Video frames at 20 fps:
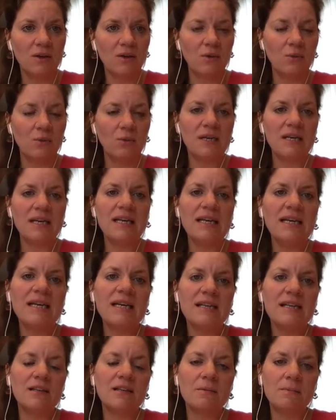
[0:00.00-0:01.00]

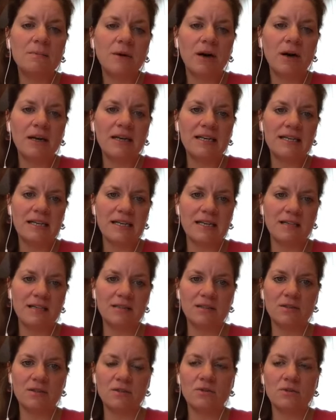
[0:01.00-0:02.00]
The body needs,
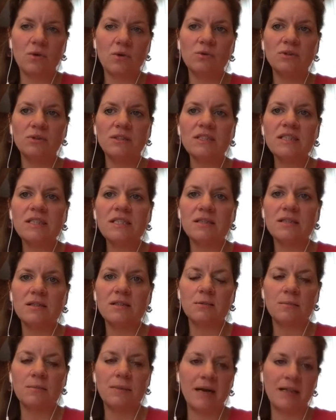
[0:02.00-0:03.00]
the soul needs
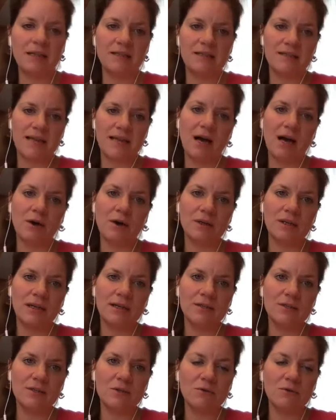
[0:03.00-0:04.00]
to balance out.
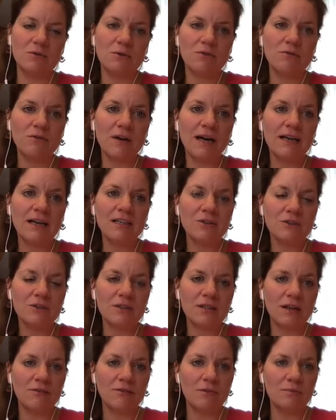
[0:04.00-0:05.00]
And so if you're finding
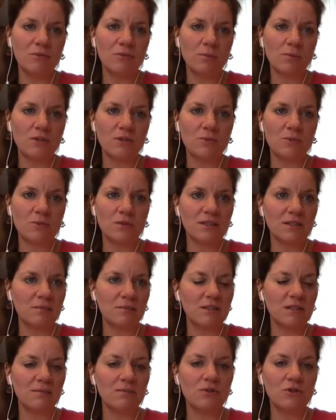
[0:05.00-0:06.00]
yourself in moments where
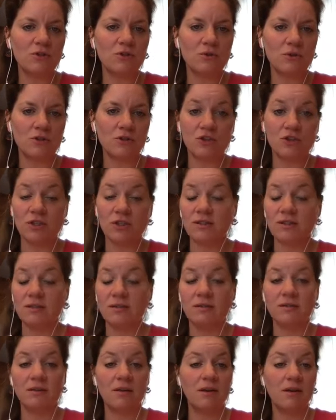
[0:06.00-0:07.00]
sometimes you are
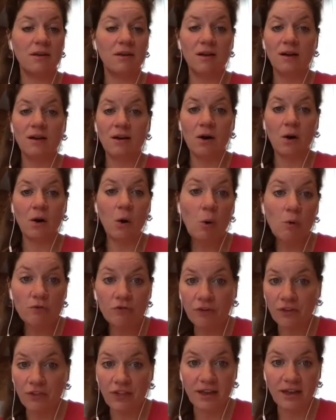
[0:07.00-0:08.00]
just
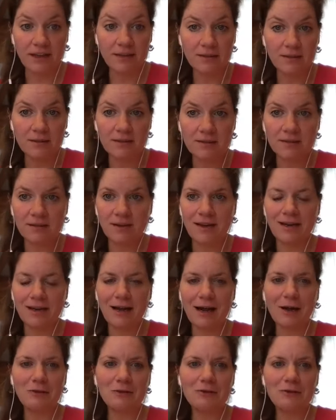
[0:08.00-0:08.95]
over this and other